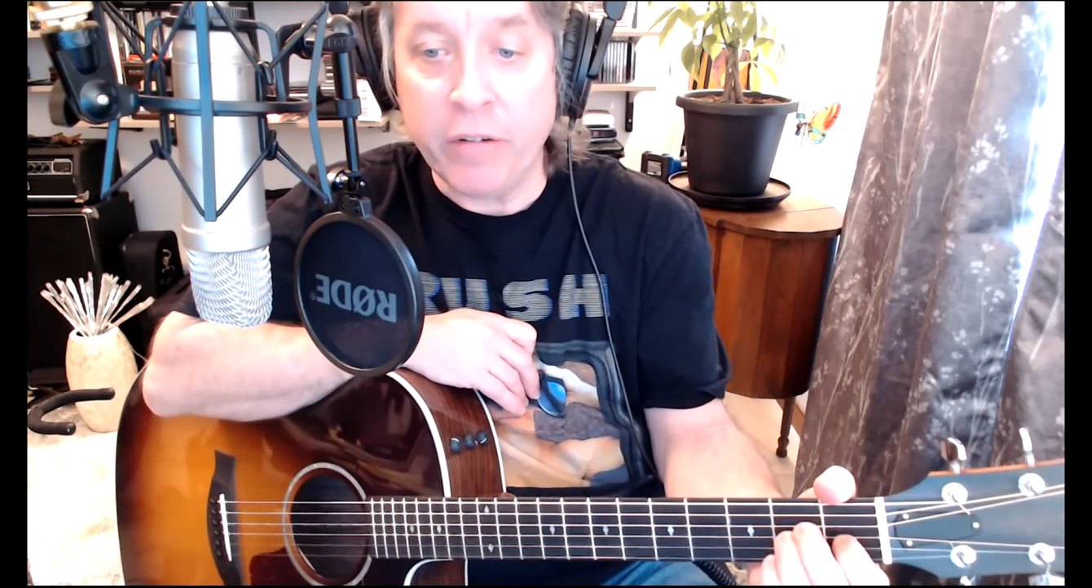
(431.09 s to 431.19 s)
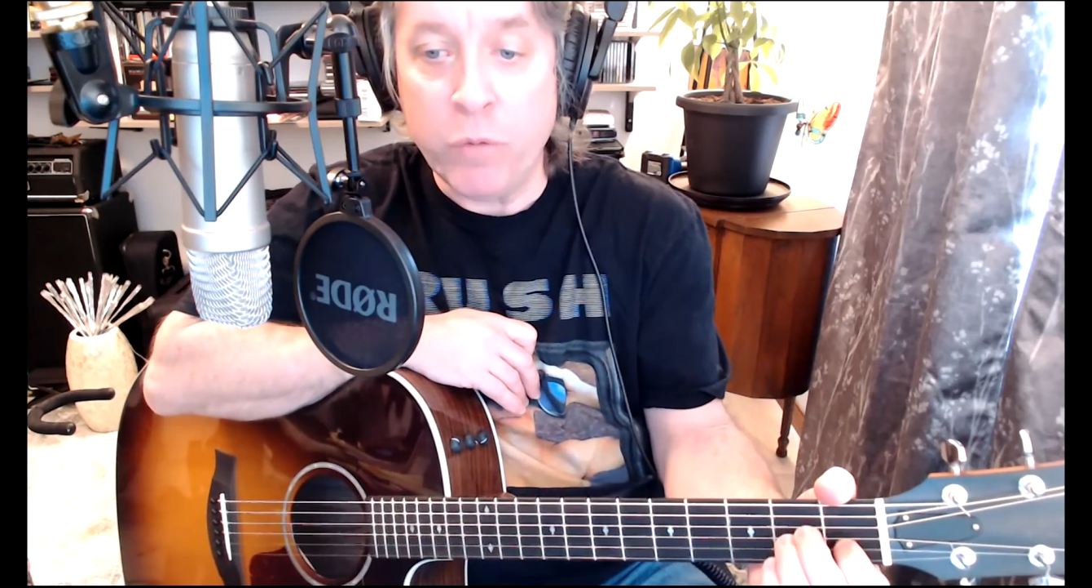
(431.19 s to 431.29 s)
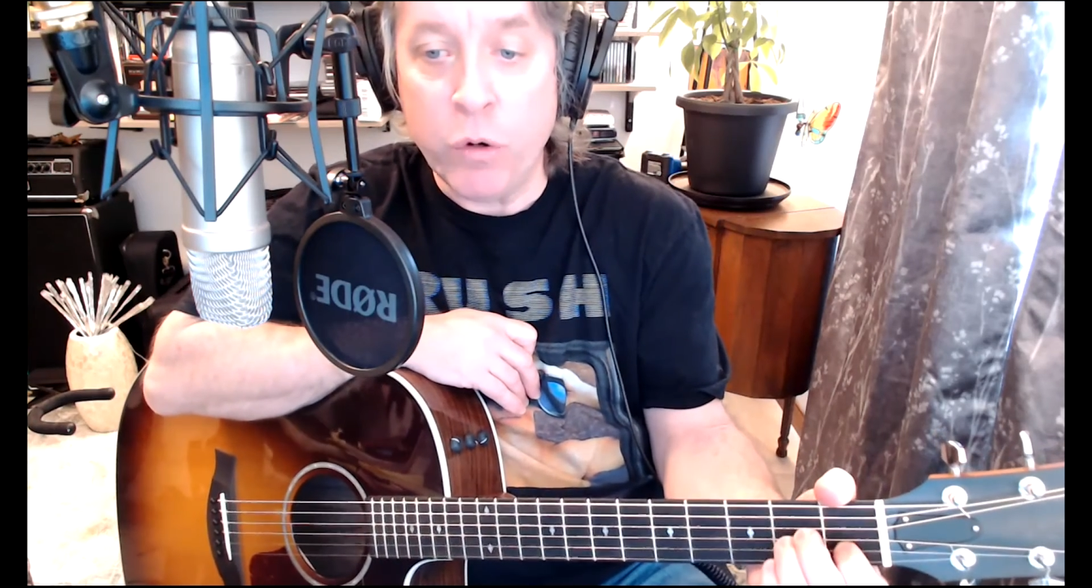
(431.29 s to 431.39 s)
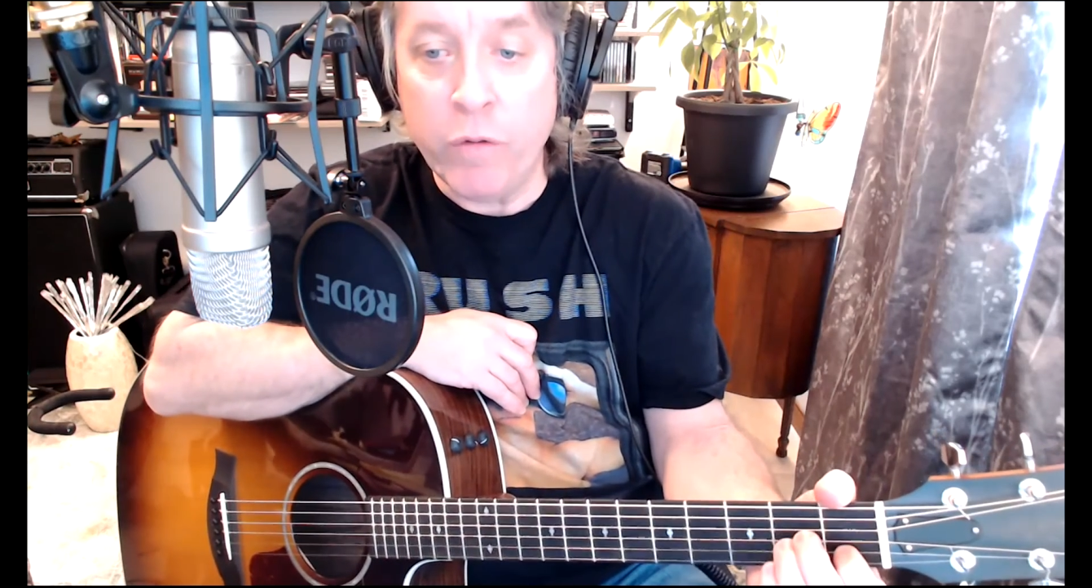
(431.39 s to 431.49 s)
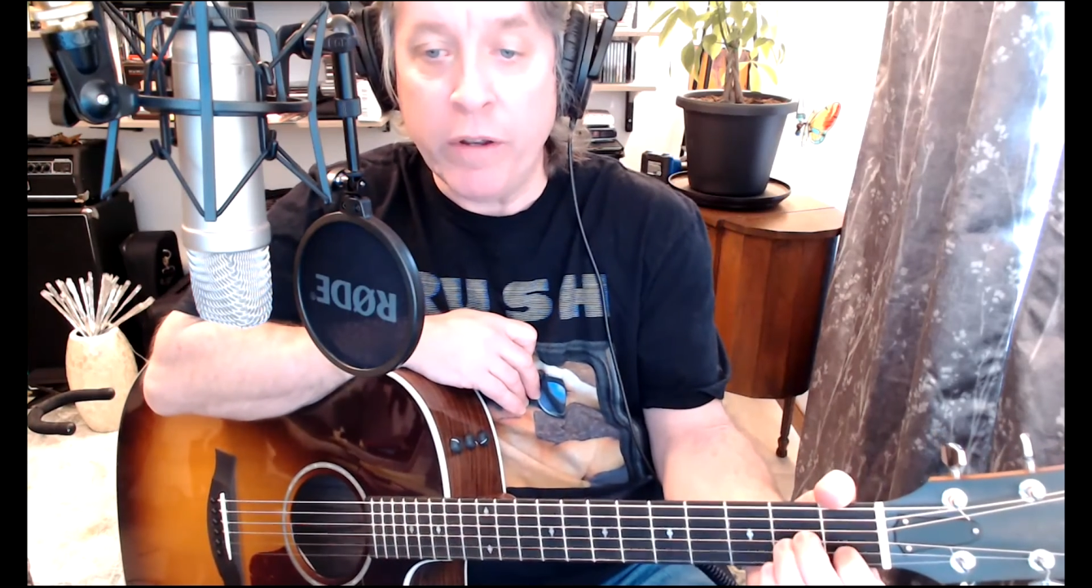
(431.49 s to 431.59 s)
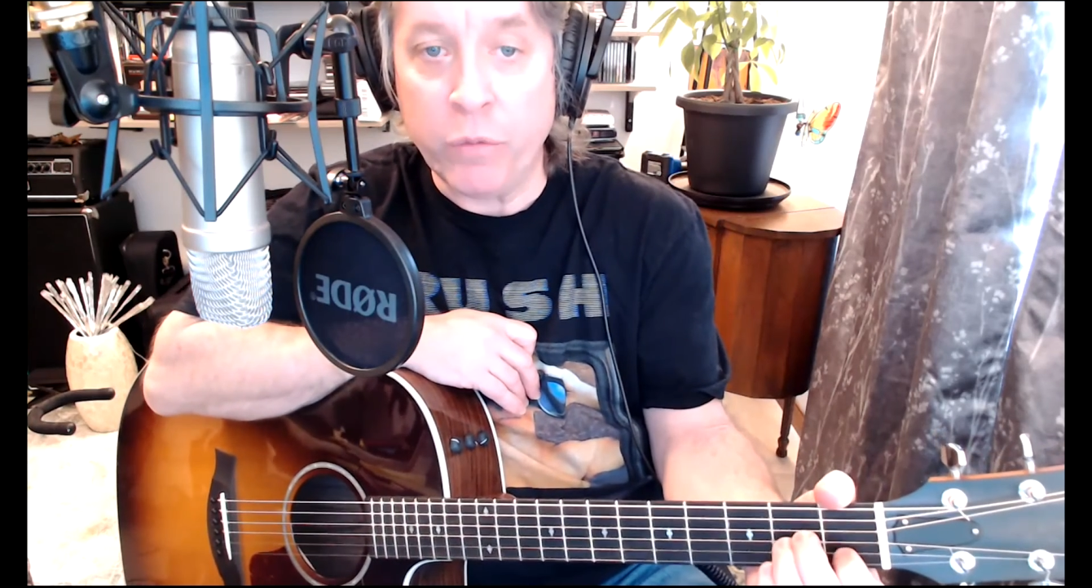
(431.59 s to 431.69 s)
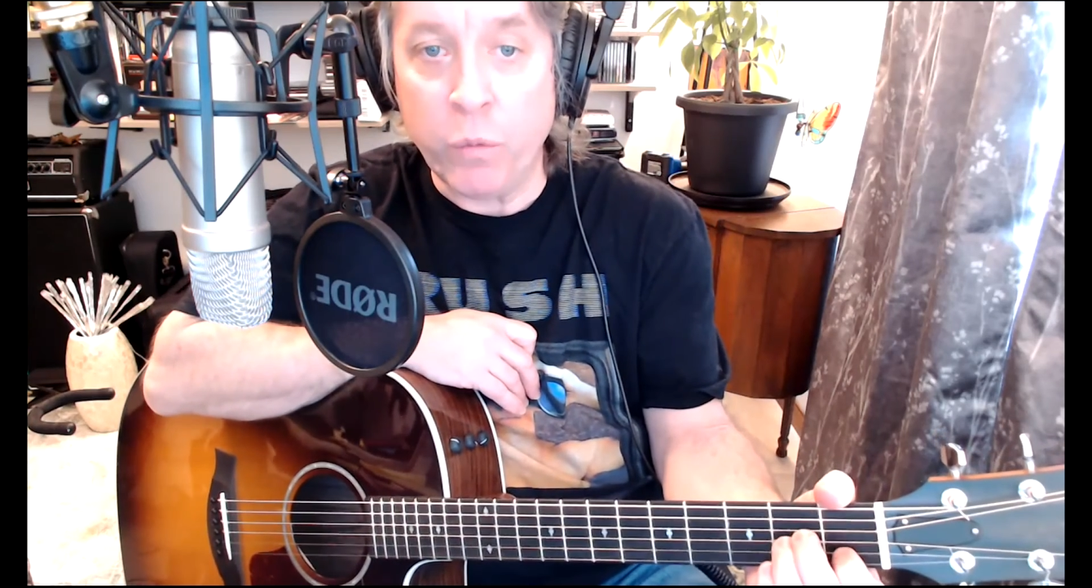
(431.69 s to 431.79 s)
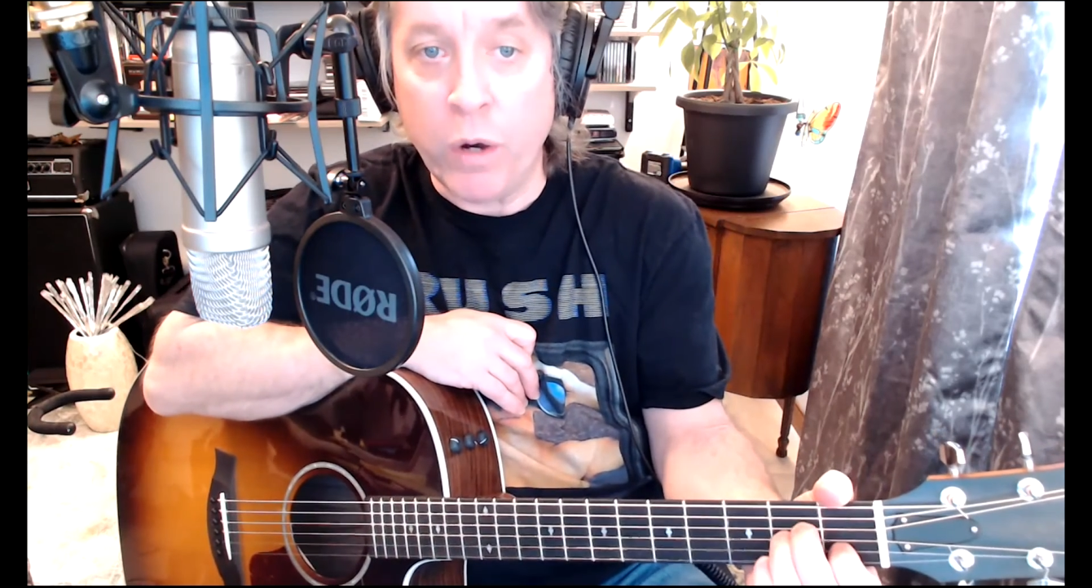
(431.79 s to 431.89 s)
to move as